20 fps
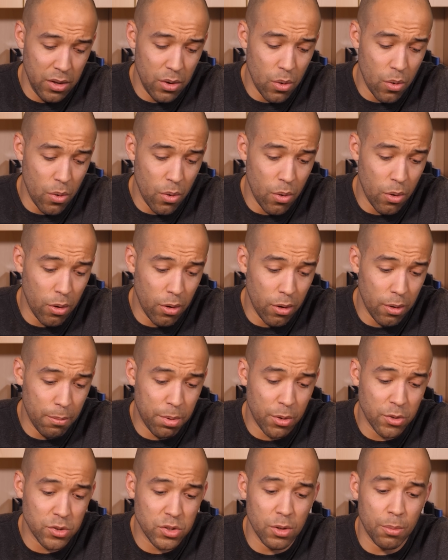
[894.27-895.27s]
your
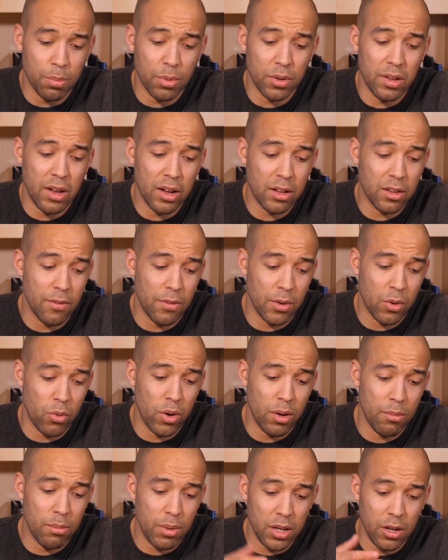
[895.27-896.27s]
personal protective
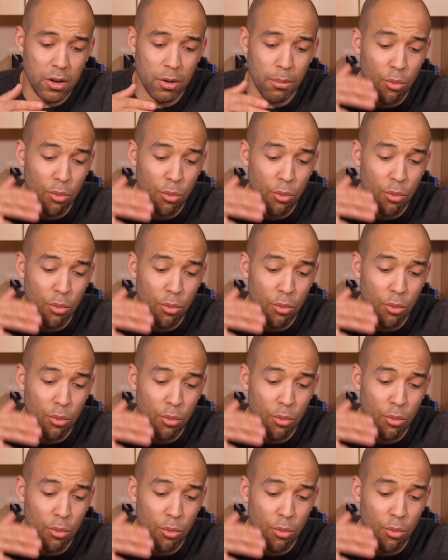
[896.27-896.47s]
equipment,